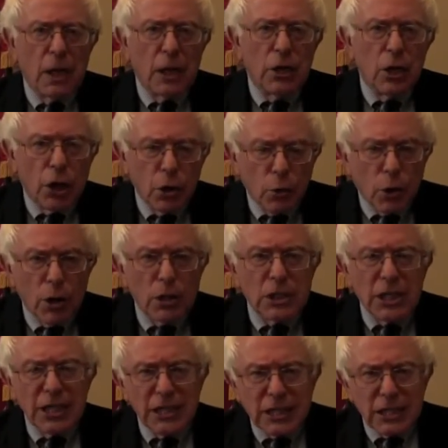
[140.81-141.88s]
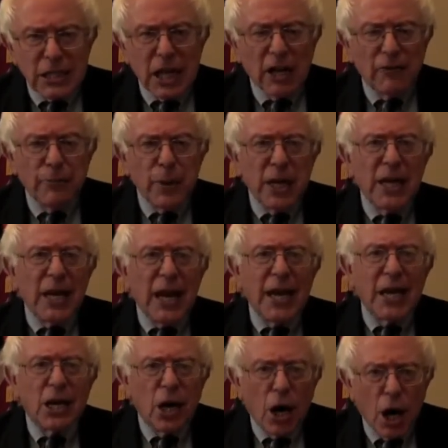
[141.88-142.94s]
In other words, instead of being
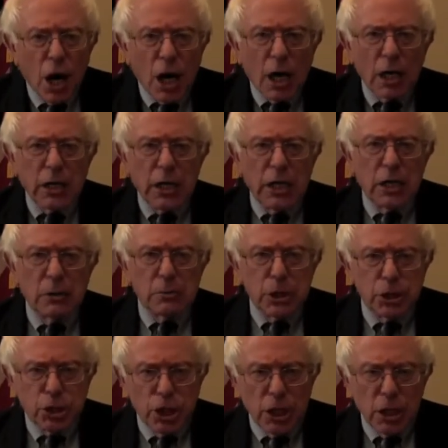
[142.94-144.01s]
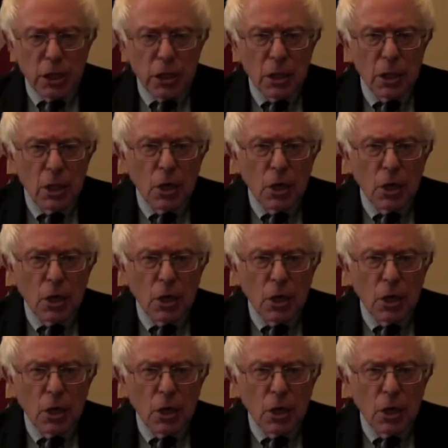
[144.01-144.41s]
a cog in a machine,